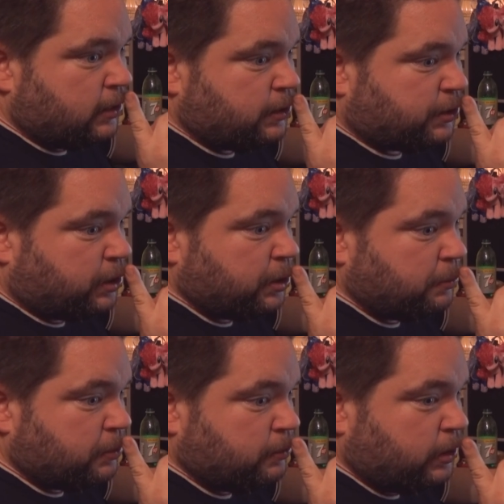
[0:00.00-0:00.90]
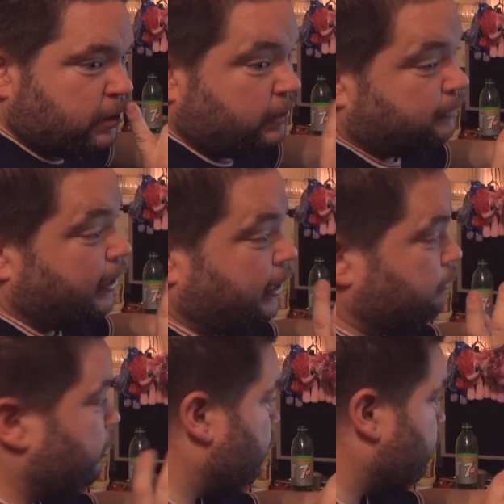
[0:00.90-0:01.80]
the Skype call. I don't know for how
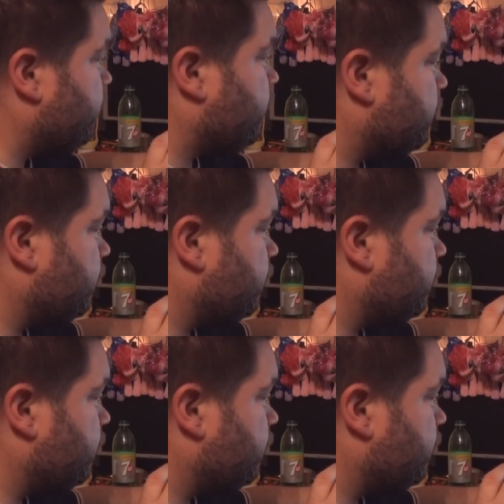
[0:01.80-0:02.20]
long.